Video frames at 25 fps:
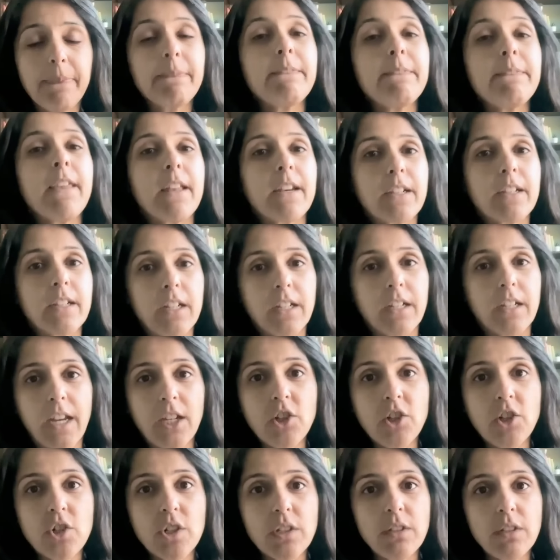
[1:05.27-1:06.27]
their
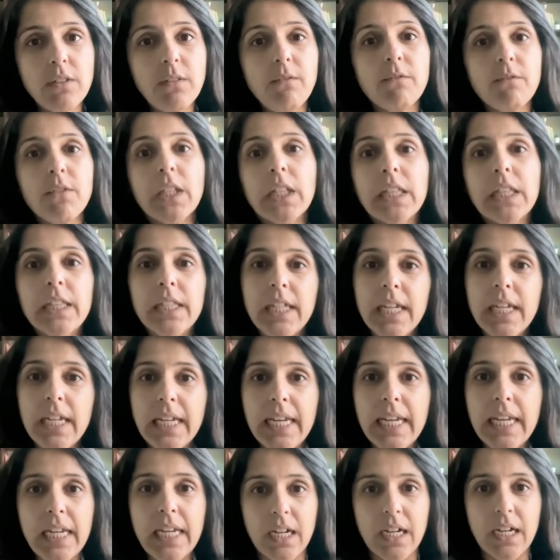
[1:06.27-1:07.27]
connection with
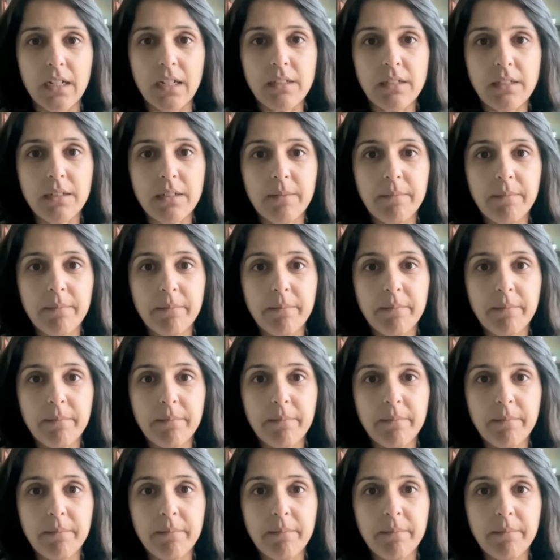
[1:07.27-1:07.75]
leaky gut,